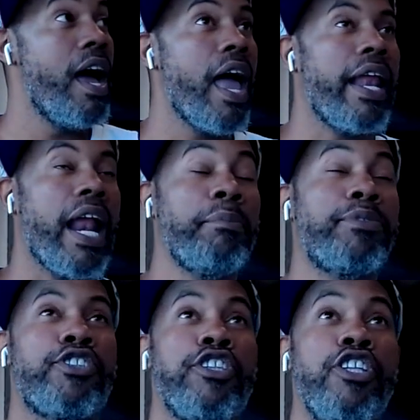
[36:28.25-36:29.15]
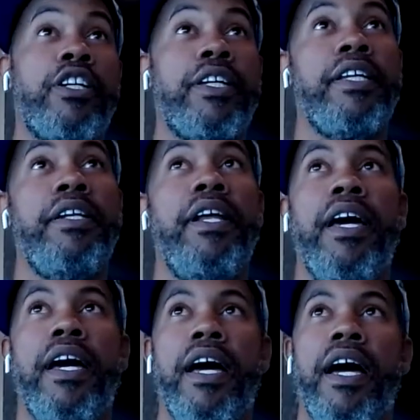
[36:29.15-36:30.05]
And I'm just looking
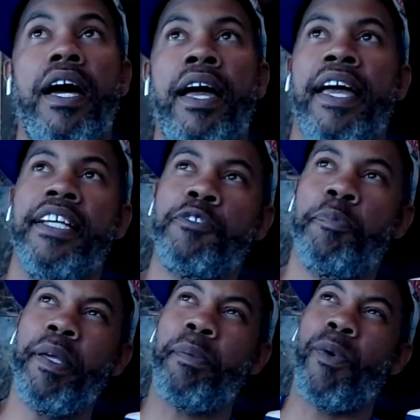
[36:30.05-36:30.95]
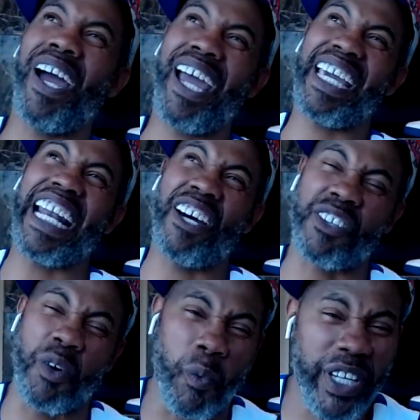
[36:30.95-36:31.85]
it's people hanging out
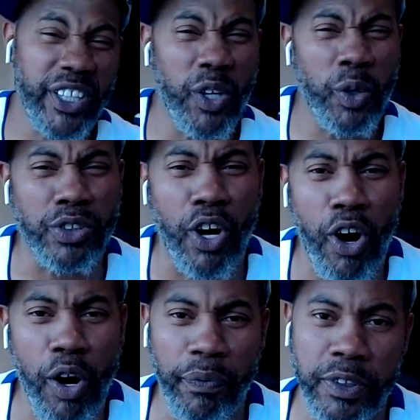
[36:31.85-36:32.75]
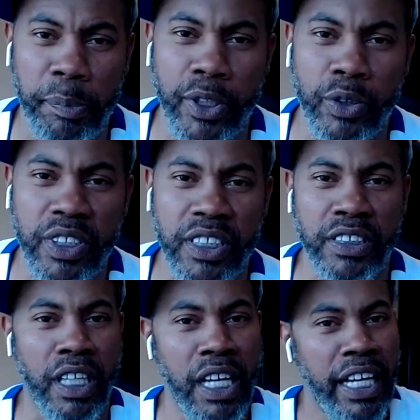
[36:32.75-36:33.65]
the windows of office
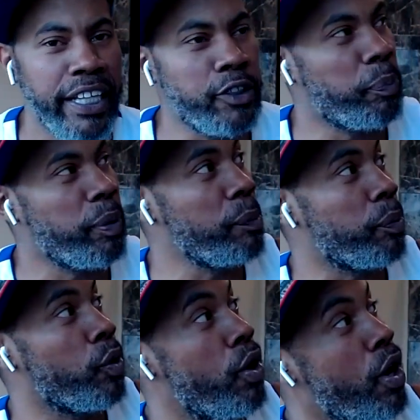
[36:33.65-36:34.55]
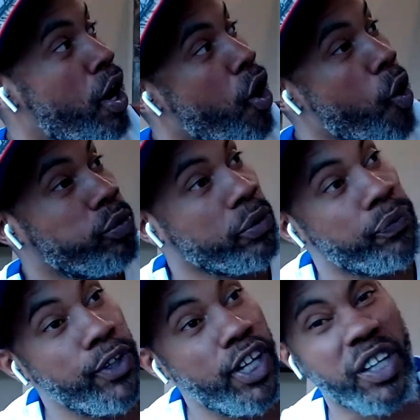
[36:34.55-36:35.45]
buildings. It's people over
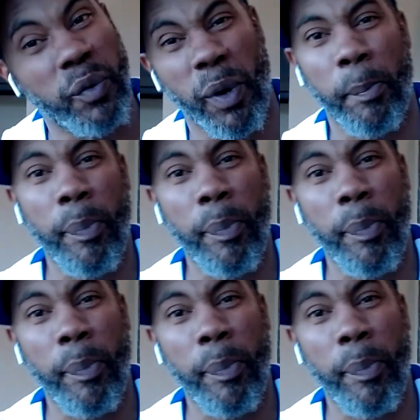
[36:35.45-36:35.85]
flooded with